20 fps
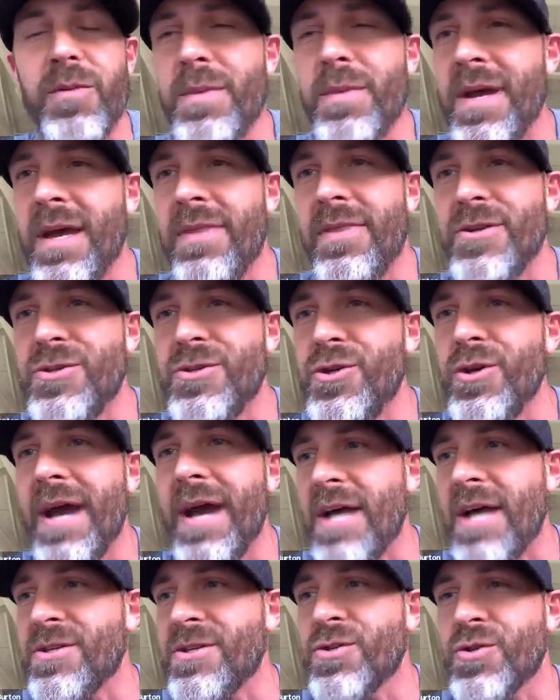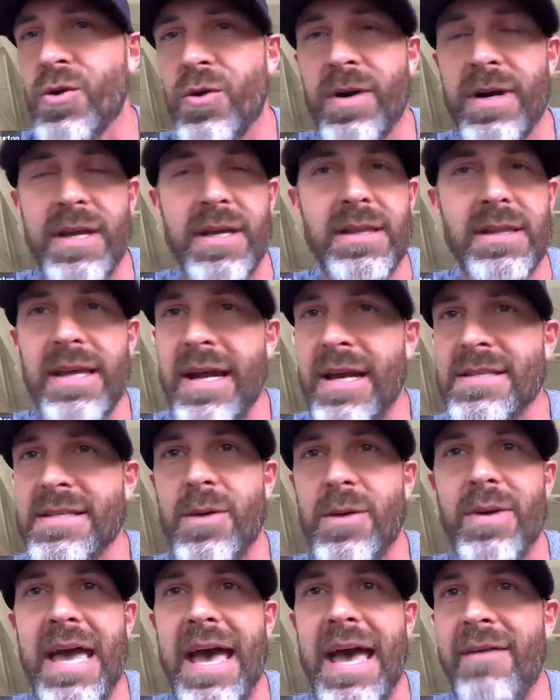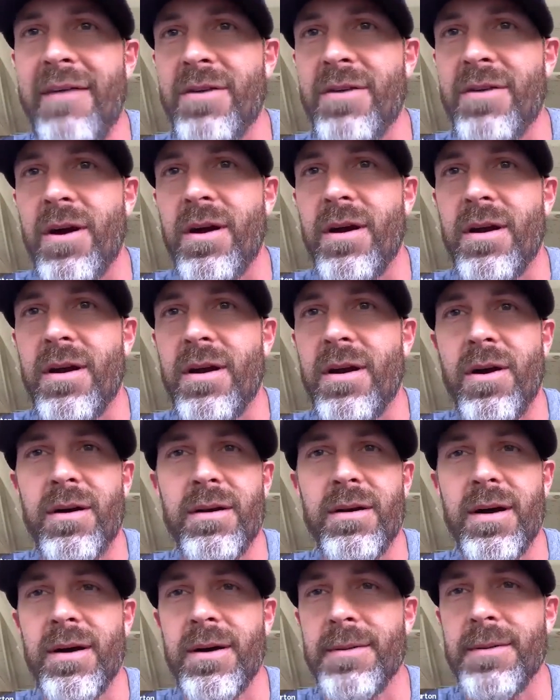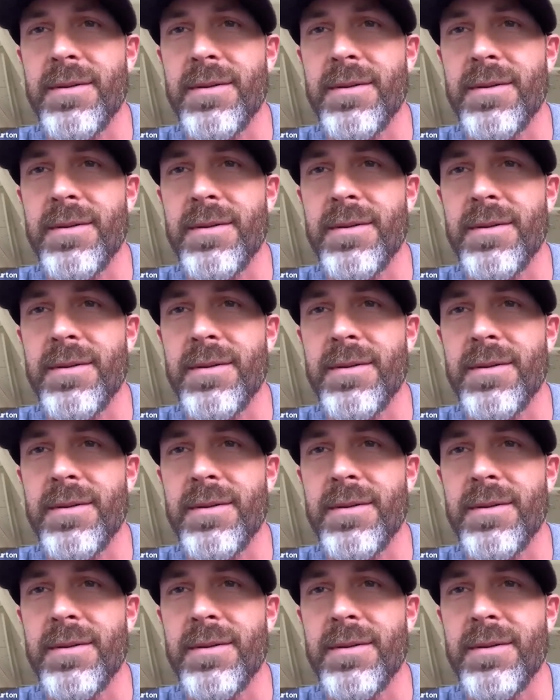of men that you guys are joining and ladies that we have in our